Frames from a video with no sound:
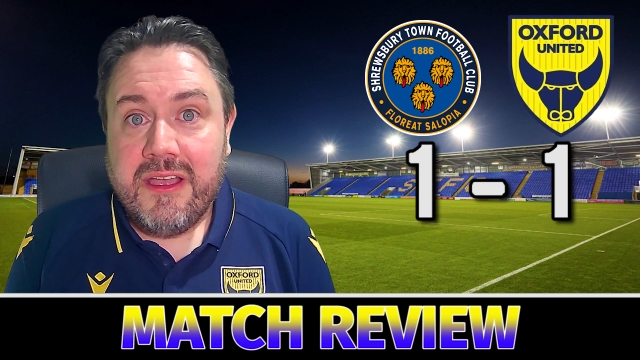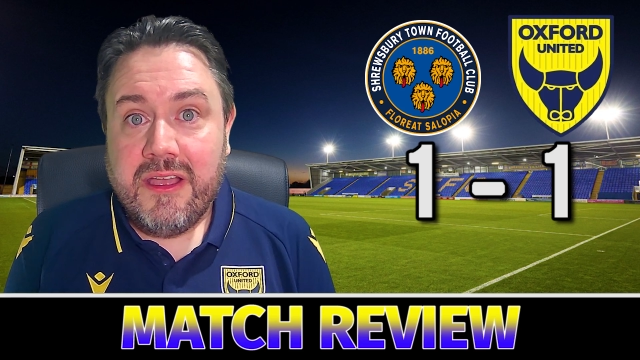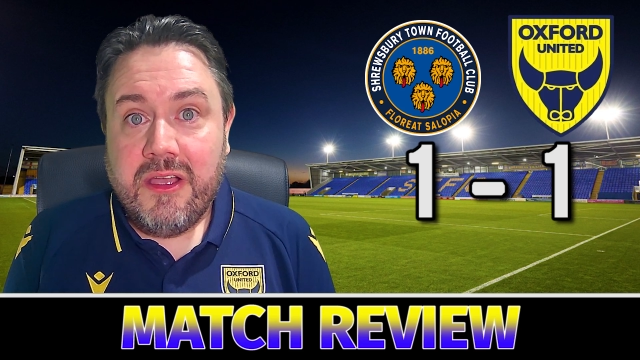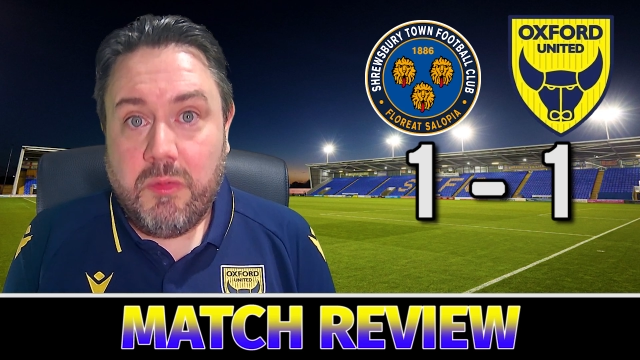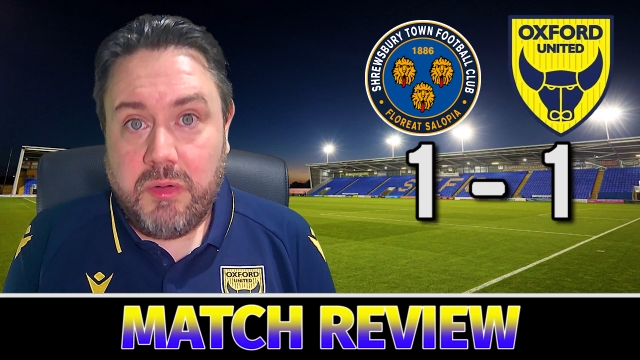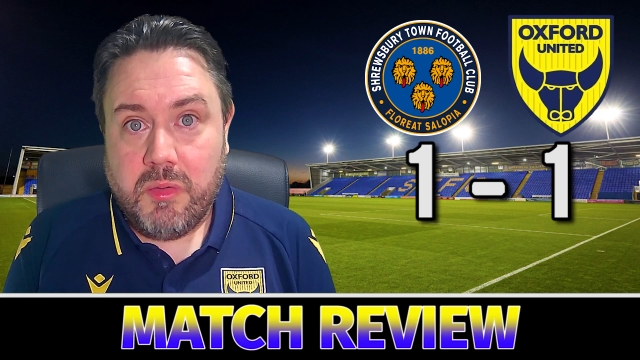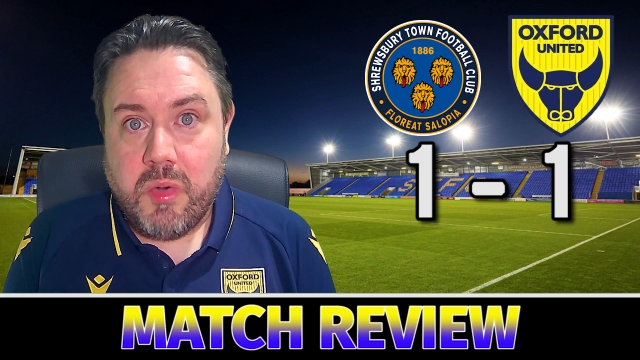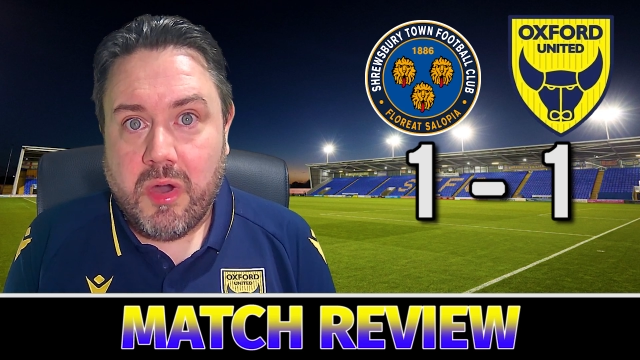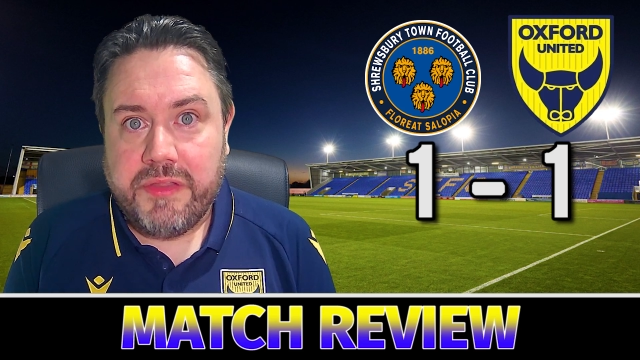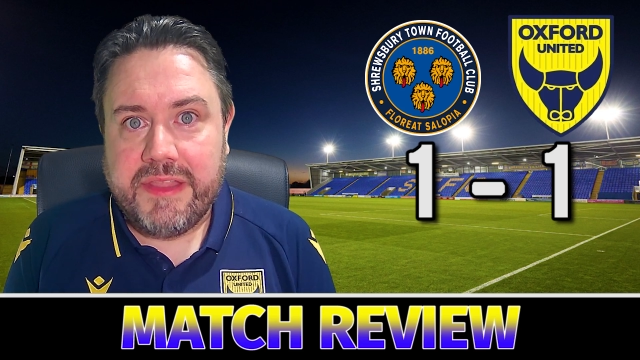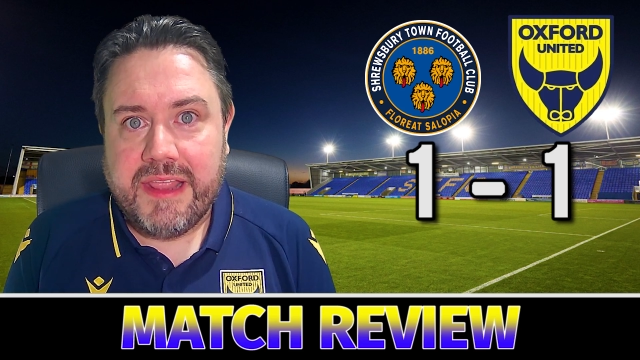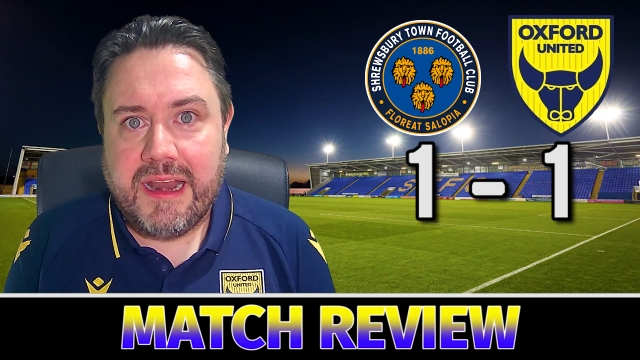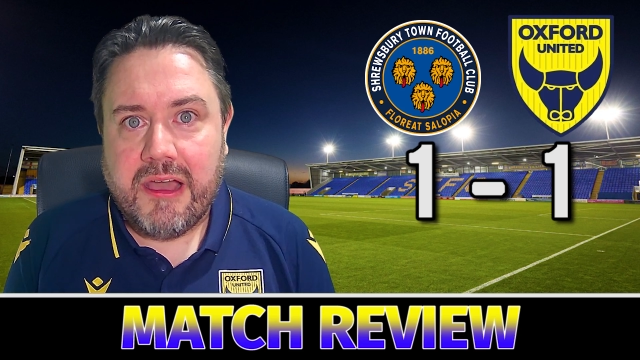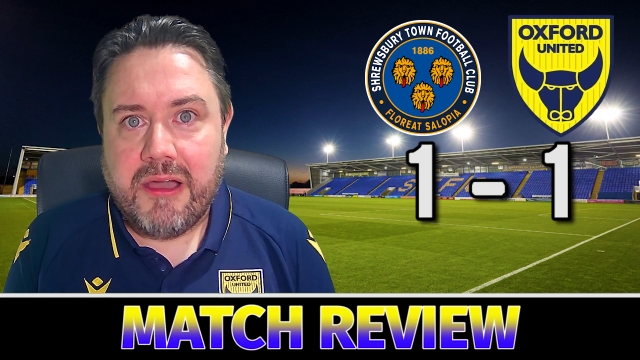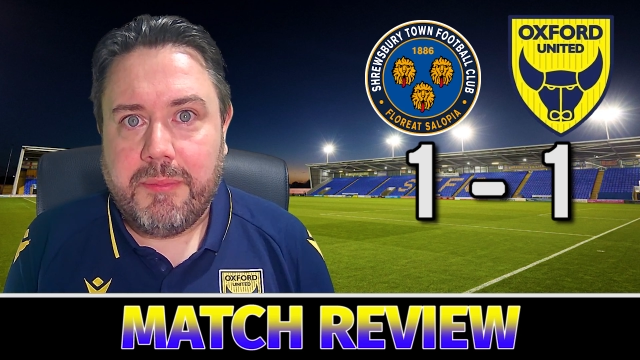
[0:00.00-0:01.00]
we're
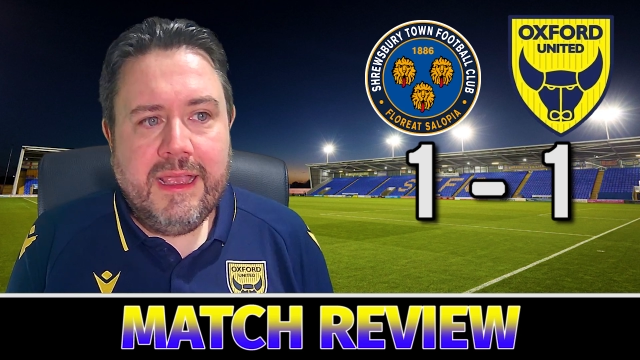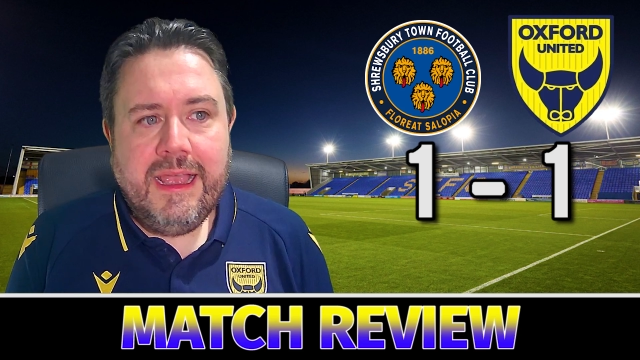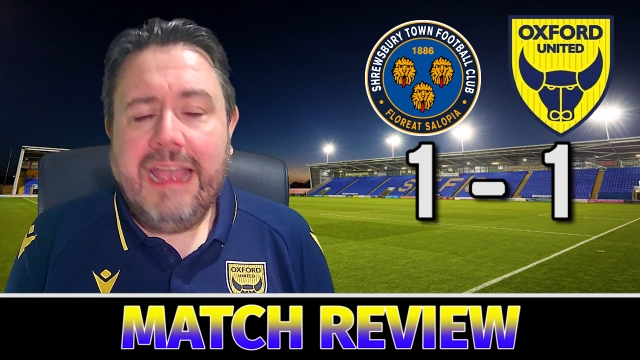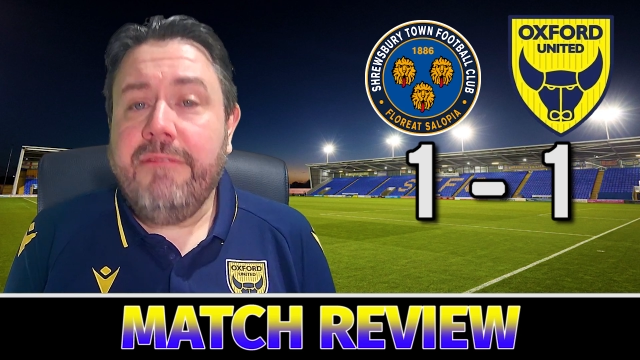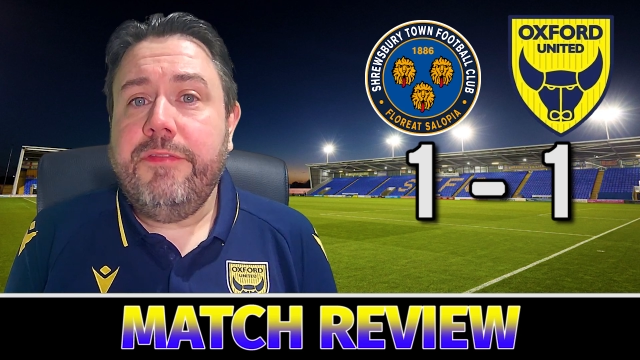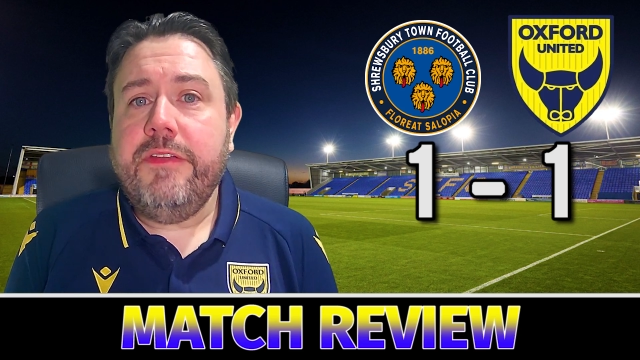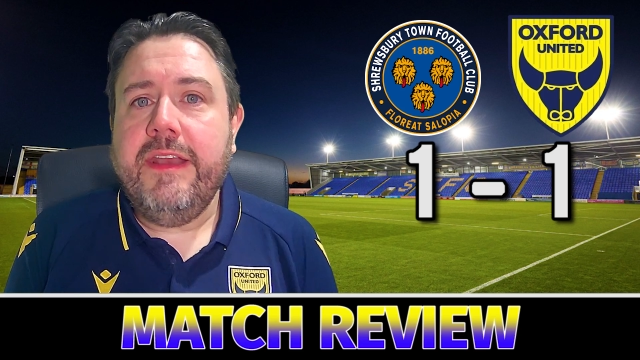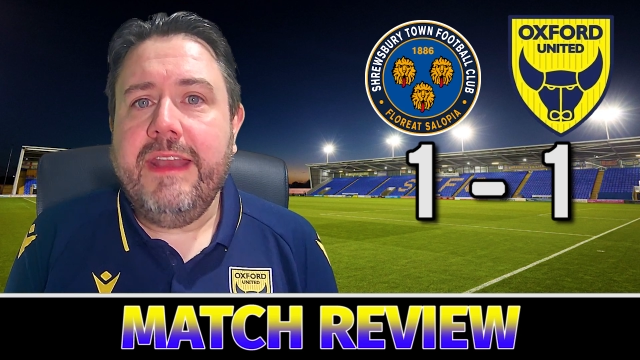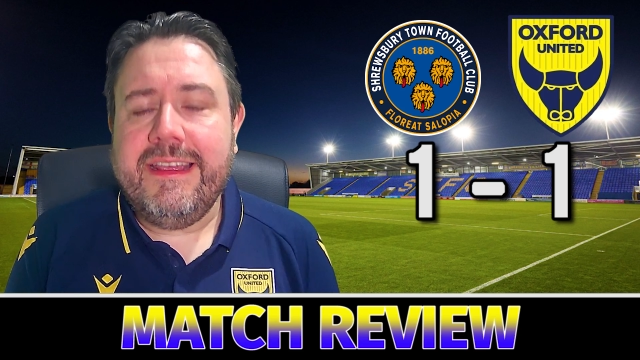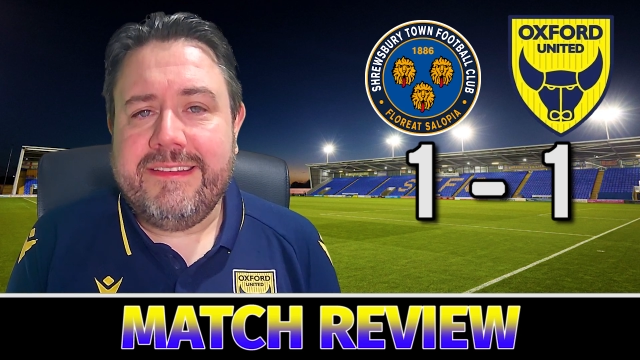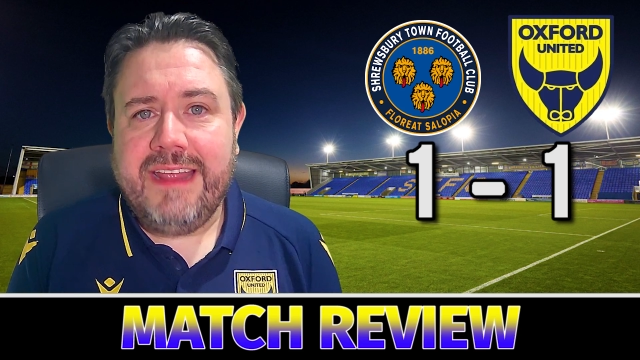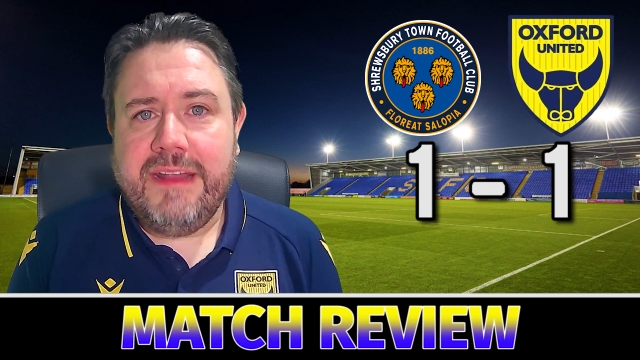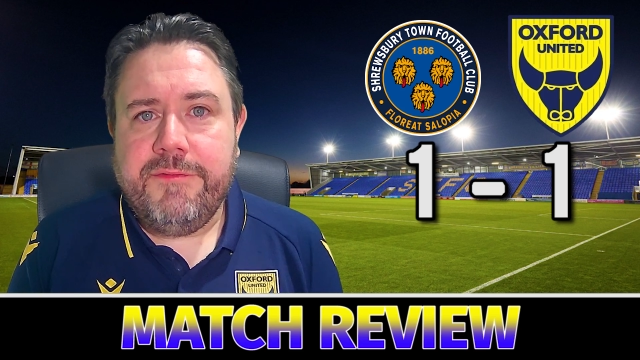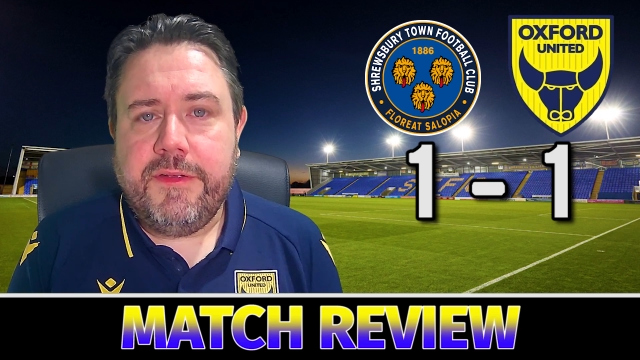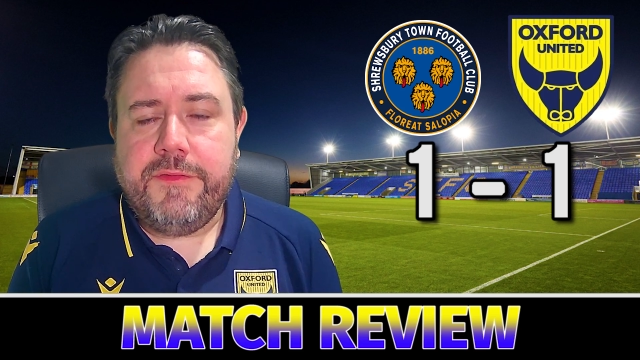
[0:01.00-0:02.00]
1-0 up. And for the next
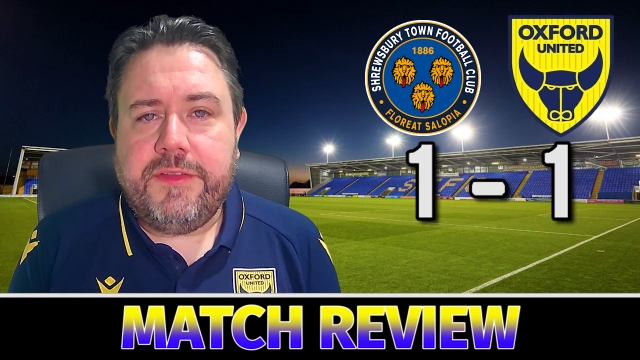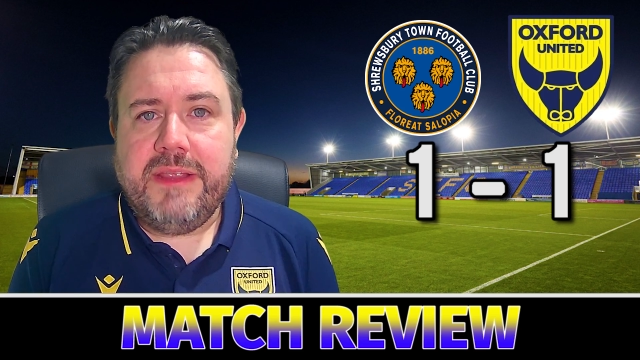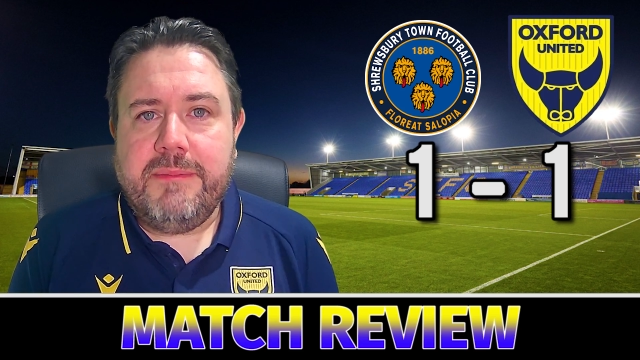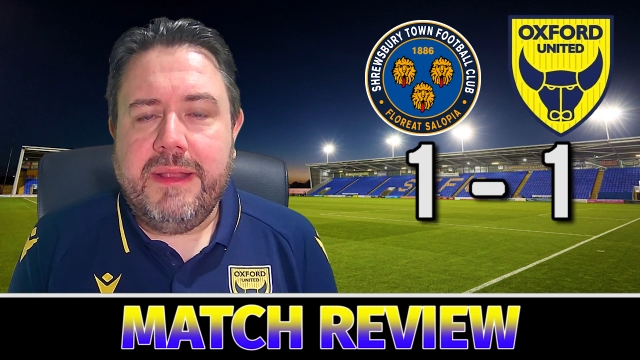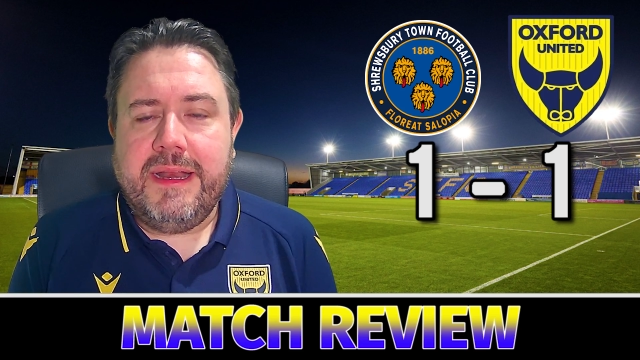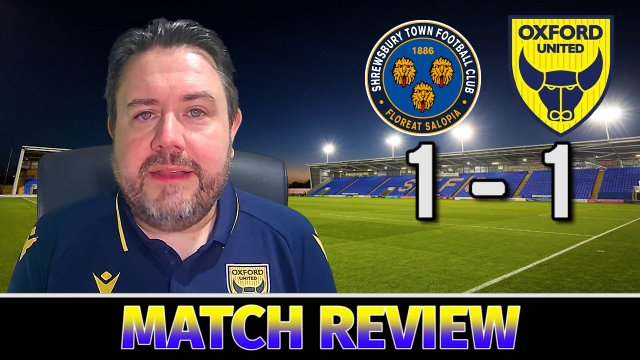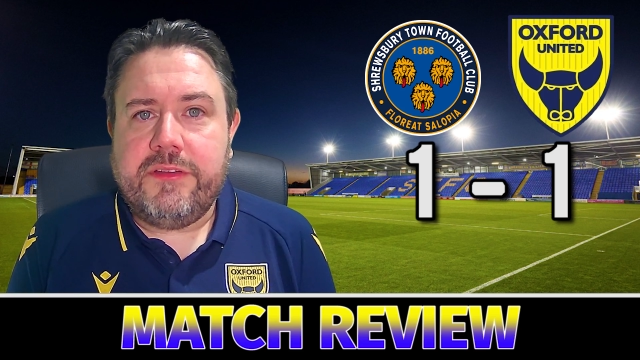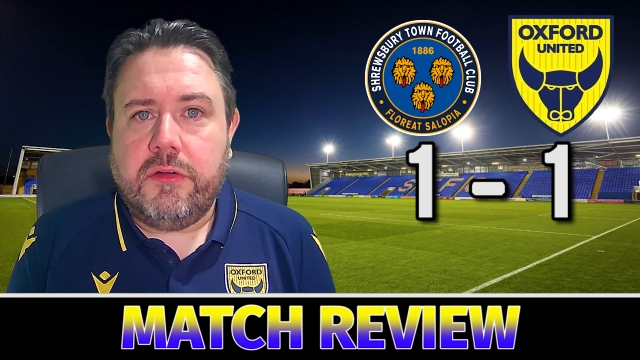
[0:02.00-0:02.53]
10-15 minutes,